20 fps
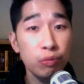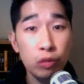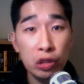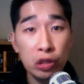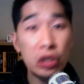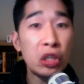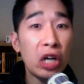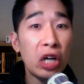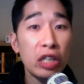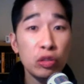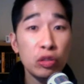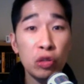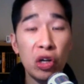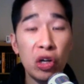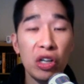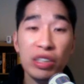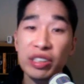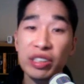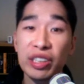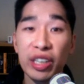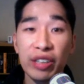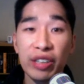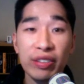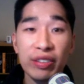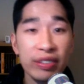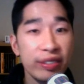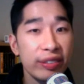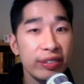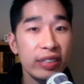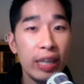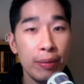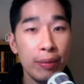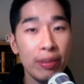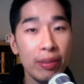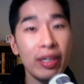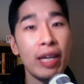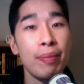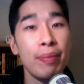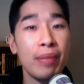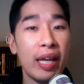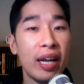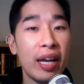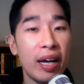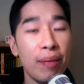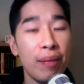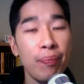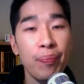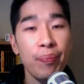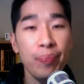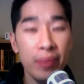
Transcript: You guys rock, so keep that up.